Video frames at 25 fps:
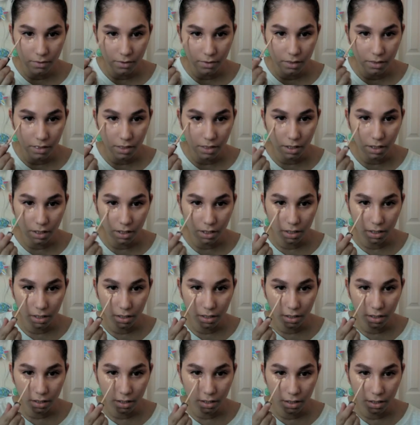Dot it.
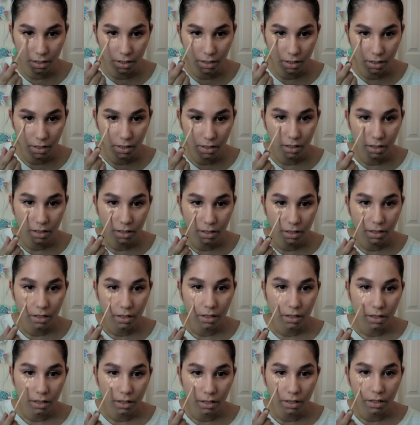
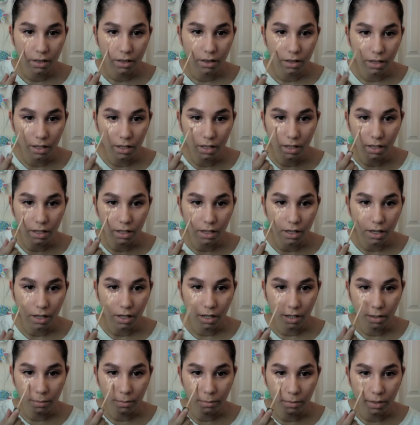Then I
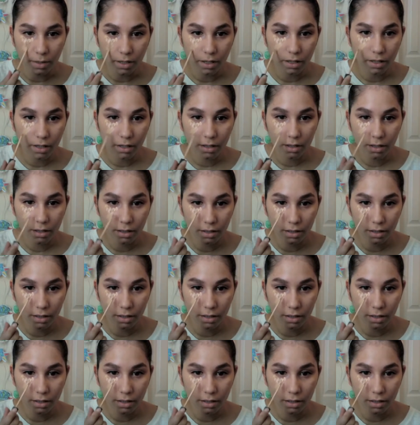kind of bring